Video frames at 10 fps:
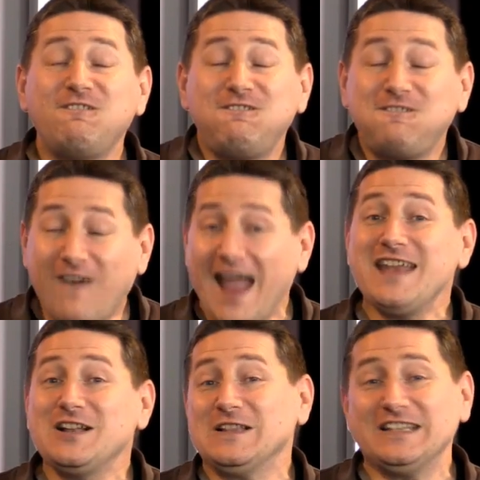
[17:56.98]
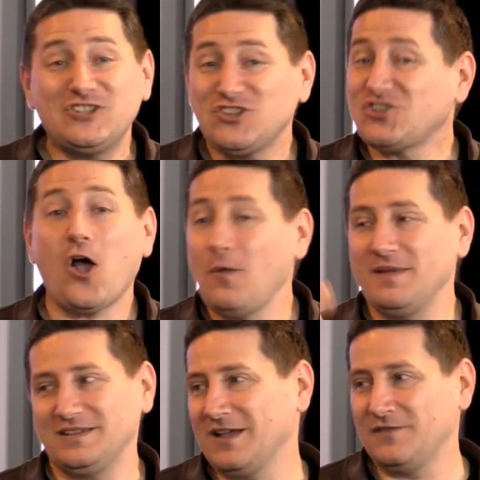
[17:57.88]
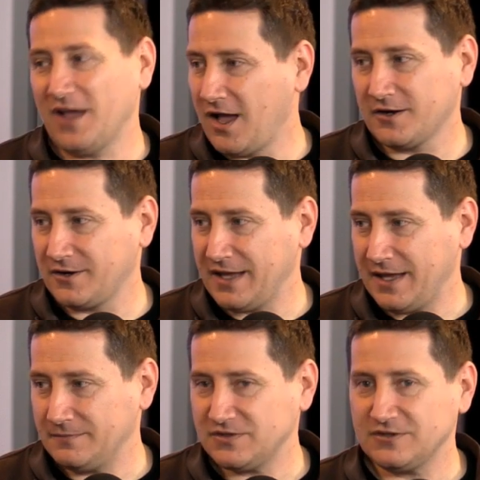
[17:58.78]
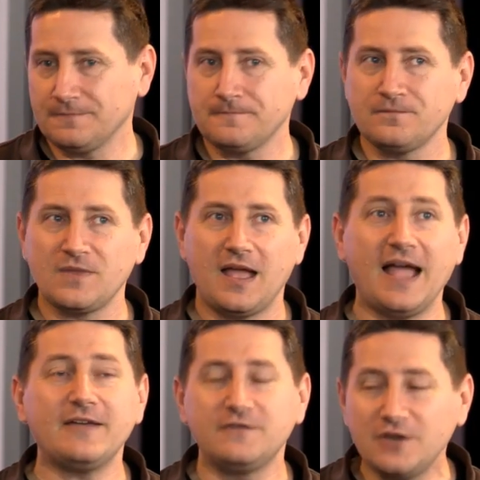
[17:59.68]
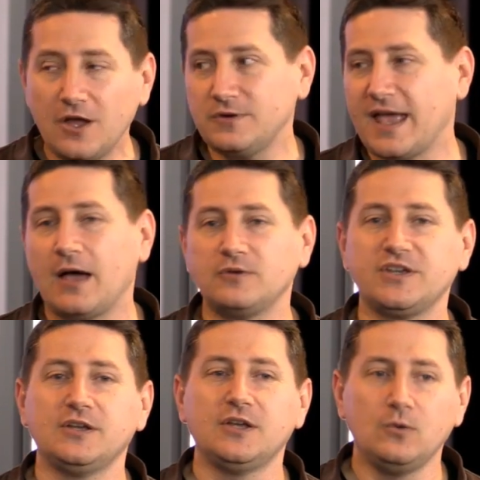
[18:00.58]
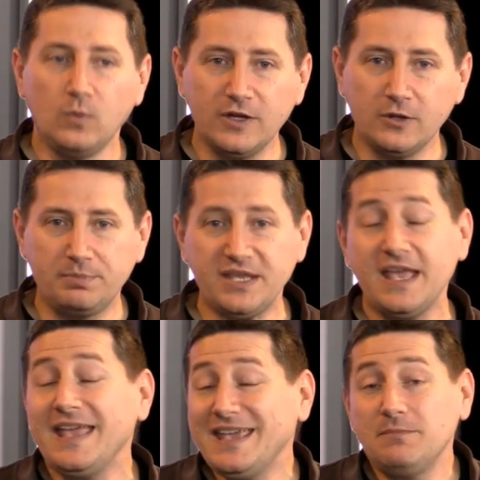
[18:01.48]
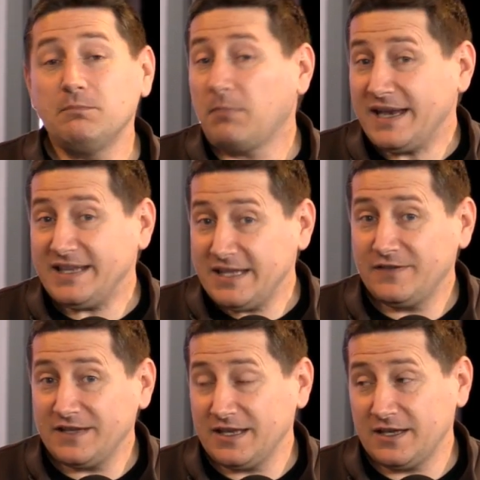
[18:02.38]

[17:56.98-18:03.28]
final installment of the Hunger Games, I have no doubt, will be. It might even